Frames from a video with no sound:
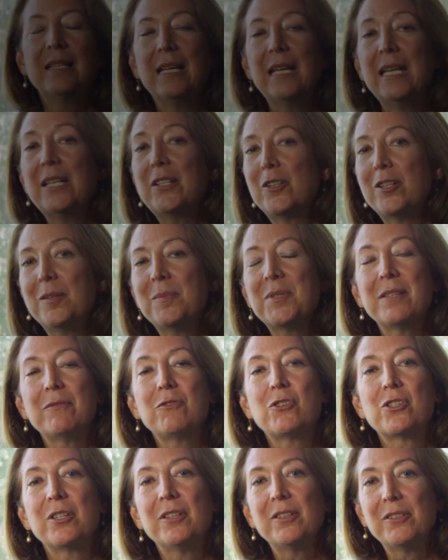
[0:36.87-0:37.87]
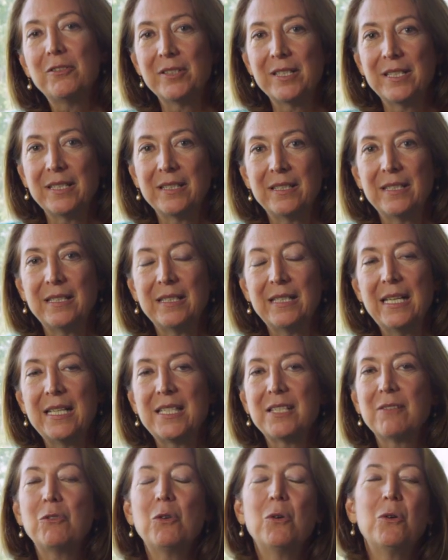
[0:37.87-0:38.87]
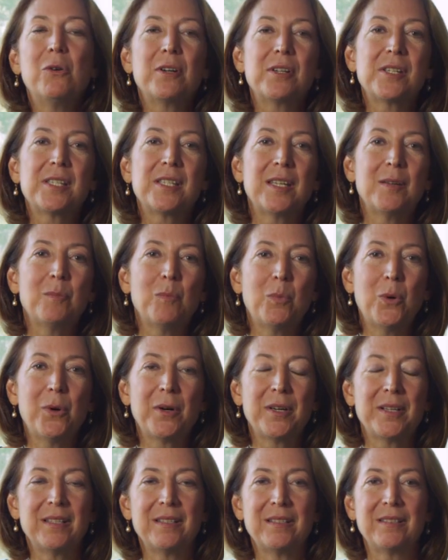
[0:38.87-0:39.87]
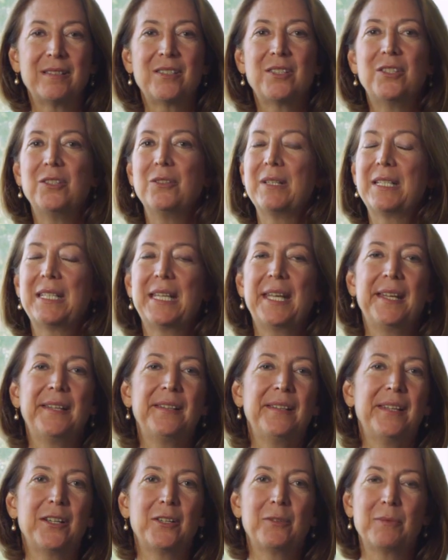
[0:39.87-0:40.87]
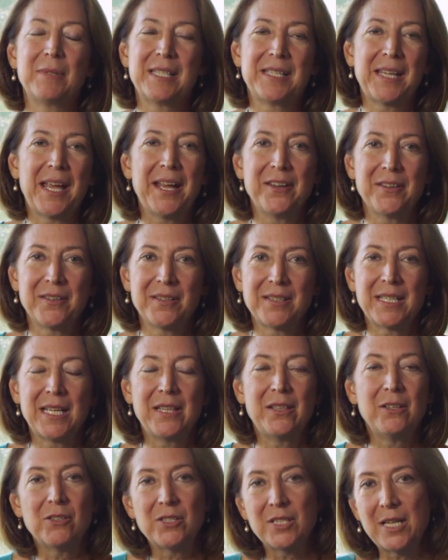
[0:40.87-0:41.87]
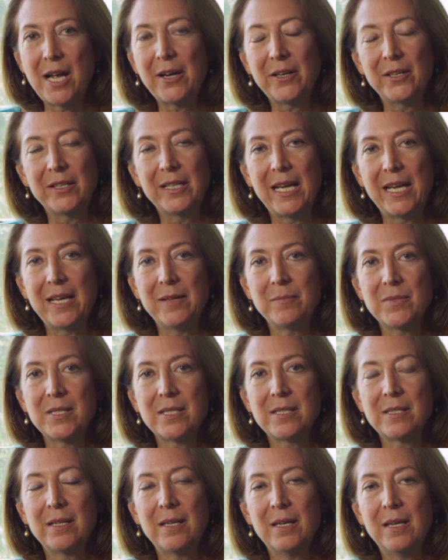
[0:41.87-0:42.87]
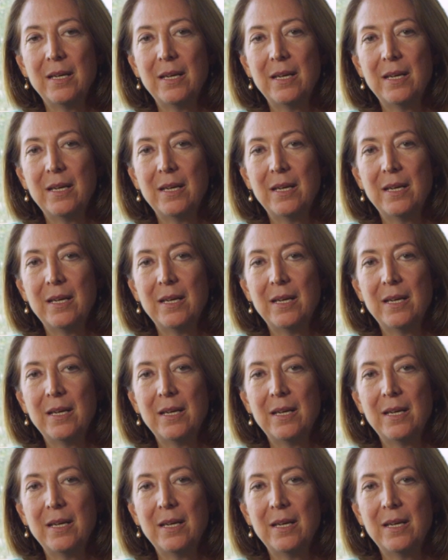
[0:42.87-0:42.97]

In terms of children, it's of course important to attend their recitals and their soccer games.